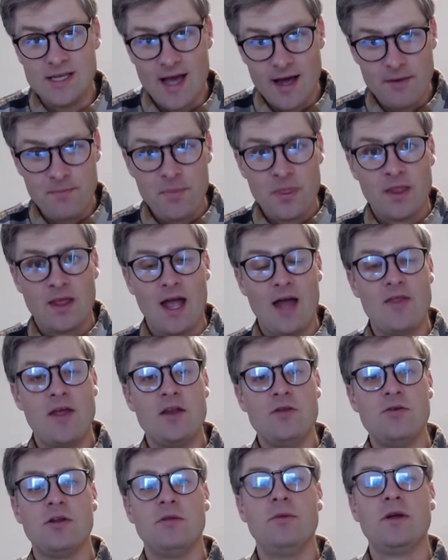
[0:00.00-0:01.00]
yet, and
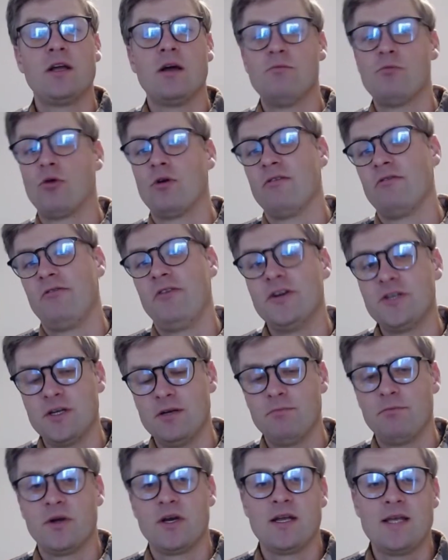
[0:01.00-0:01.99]
then you can become more
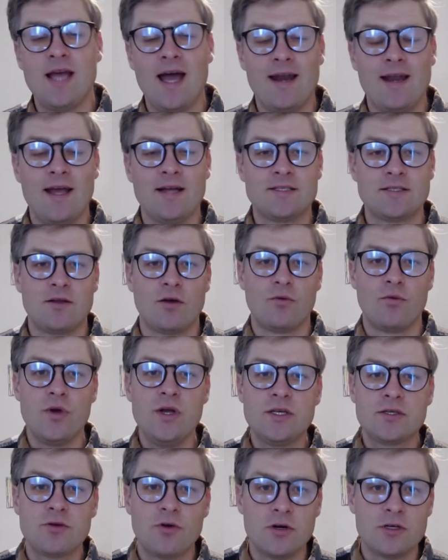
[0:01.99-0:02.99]
efficient. But again, it's the
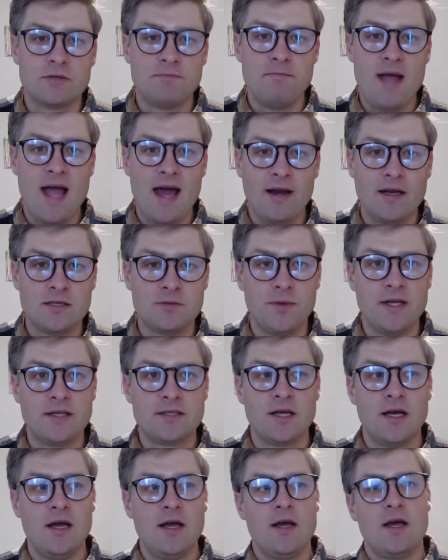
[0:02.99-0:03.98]
resource
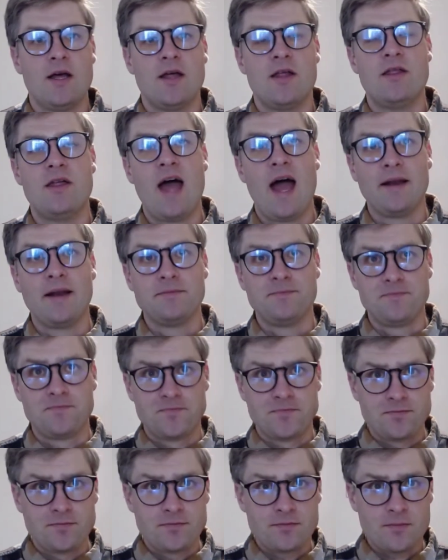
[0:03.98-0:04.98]
management that
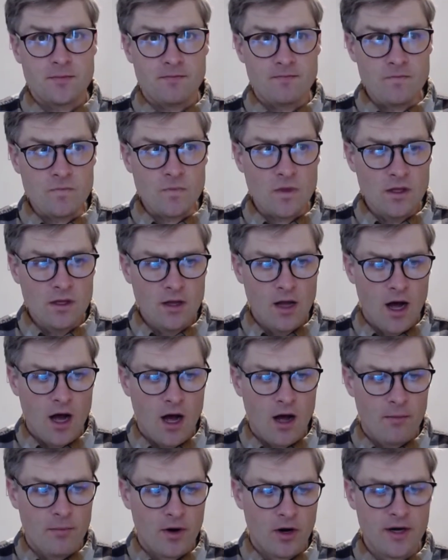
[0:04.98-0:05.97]

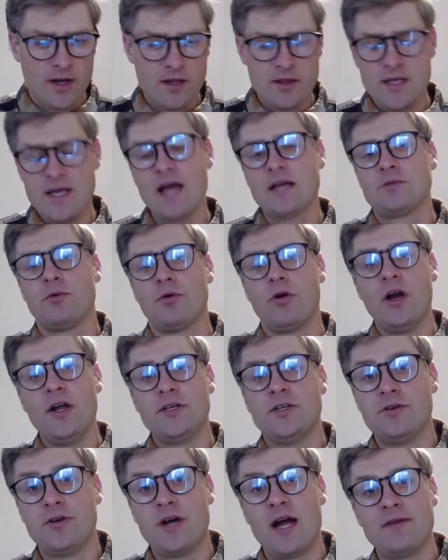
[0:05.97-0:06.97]
or the
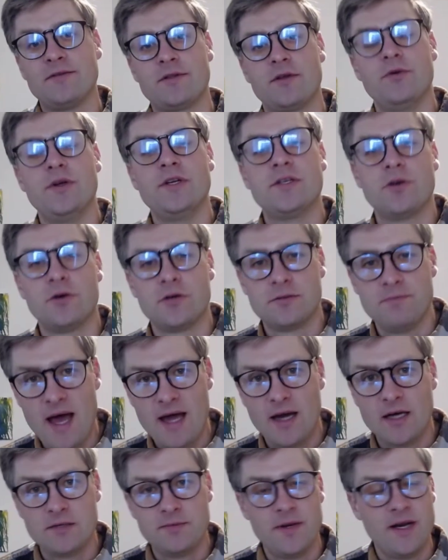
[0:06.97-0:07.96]
exploration drives the resource
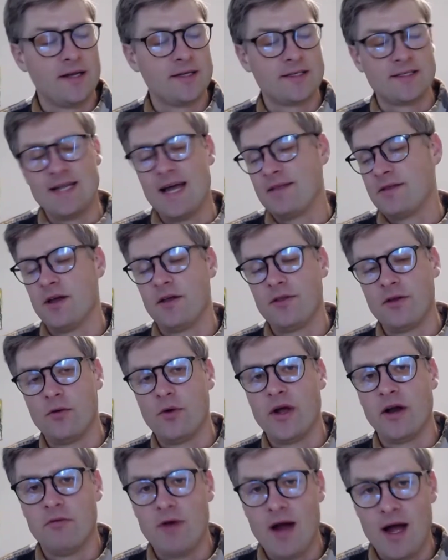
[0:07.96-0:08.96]
management, and it's not the other
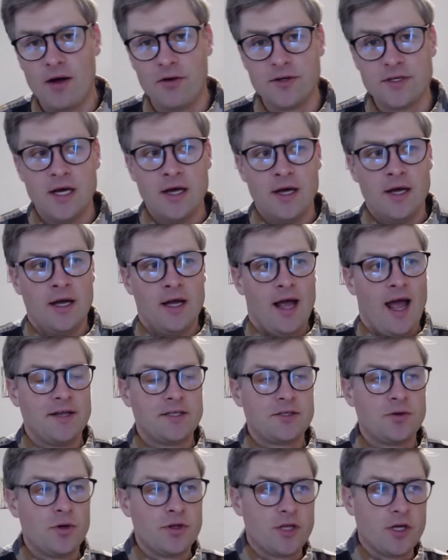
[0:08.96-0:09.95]
way around.
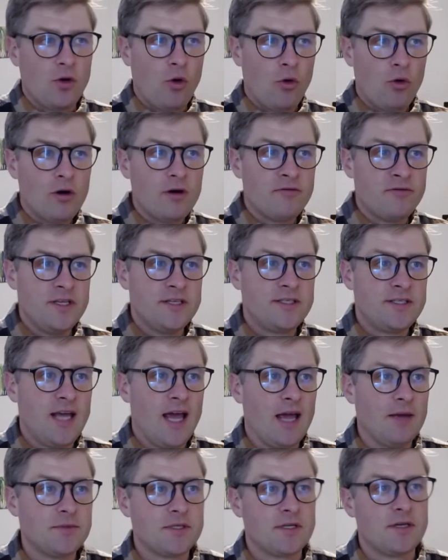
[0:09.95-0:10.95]
And so at the core of these
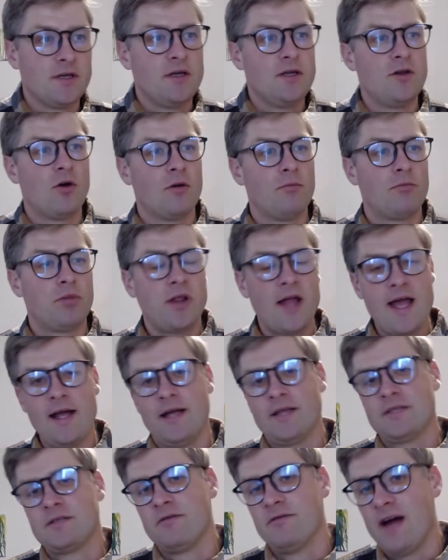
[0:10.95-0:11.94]
games, you're playing
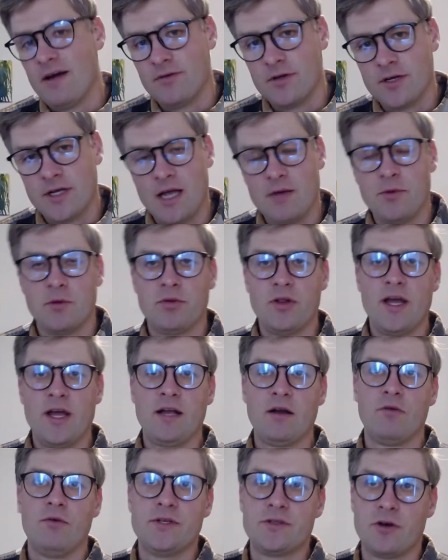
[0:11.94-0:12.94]
a survival game, you're
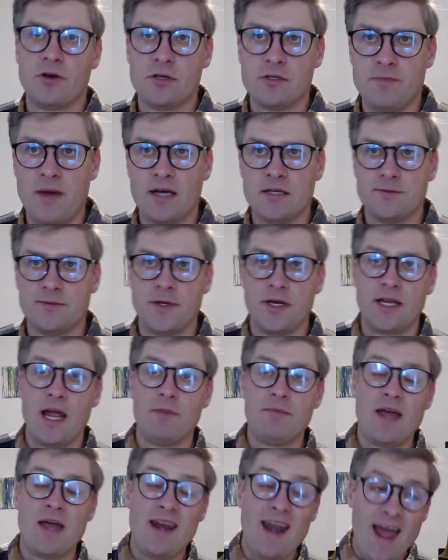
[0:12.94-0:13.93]
playing a resource management
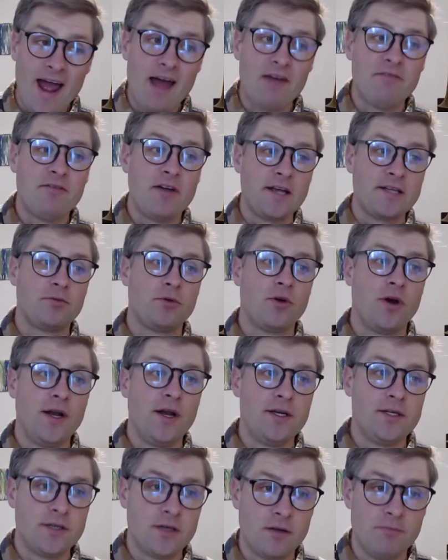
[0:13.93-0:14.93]
game that have
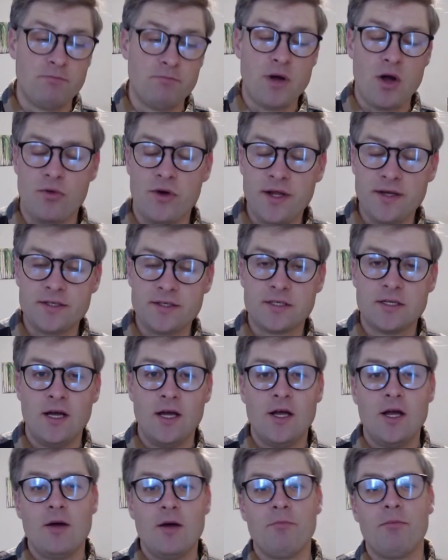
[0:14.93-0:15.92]
exploration components,
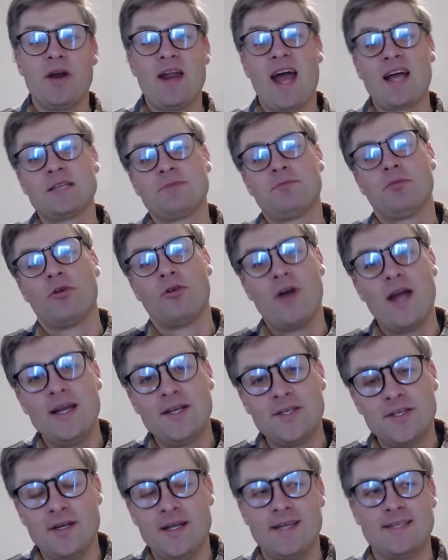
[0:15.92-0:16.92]
but
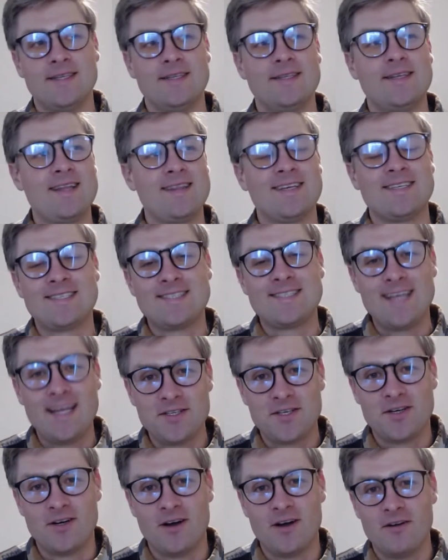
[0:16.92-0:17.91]
exploration isn't at the
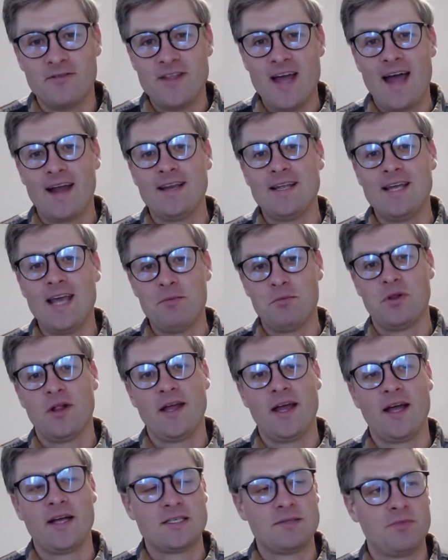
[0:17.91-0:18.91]
center of that
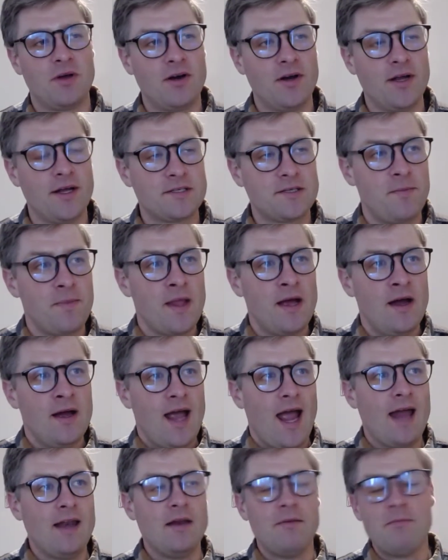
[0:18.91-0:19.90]
gameplay experience.
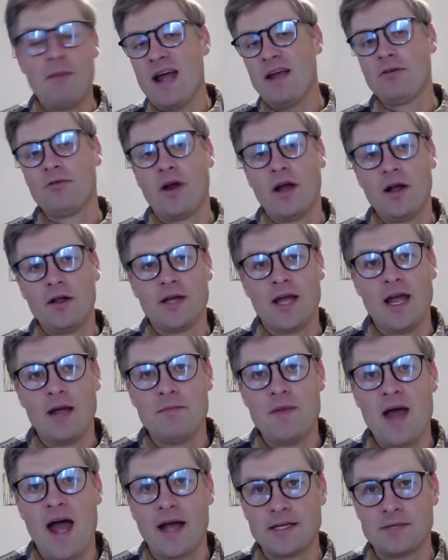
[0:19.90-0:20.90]
And in my Grail
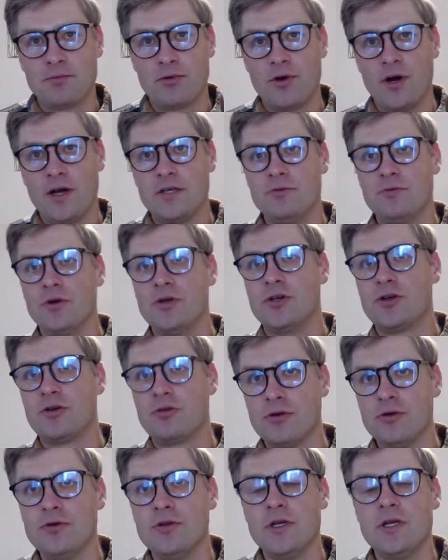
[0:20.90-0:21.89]
game, exploration would
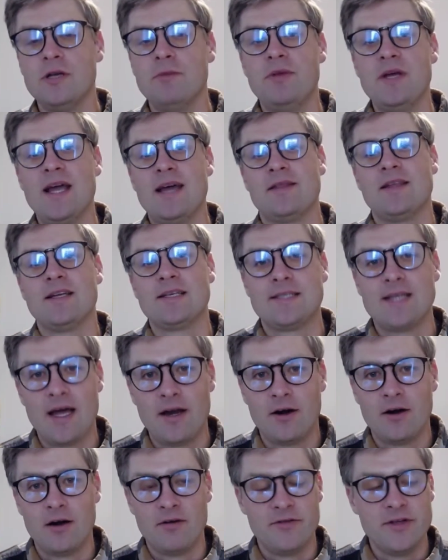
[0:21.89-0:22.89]
truly be at the
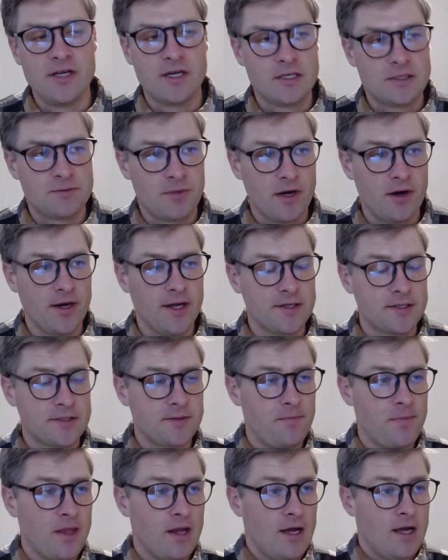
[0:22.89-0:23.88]
center of the
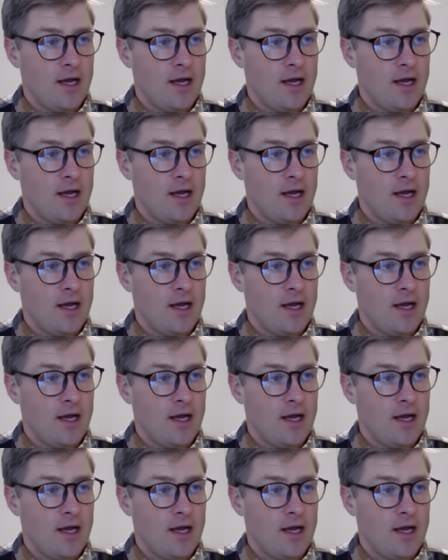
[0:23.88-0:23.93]
experience.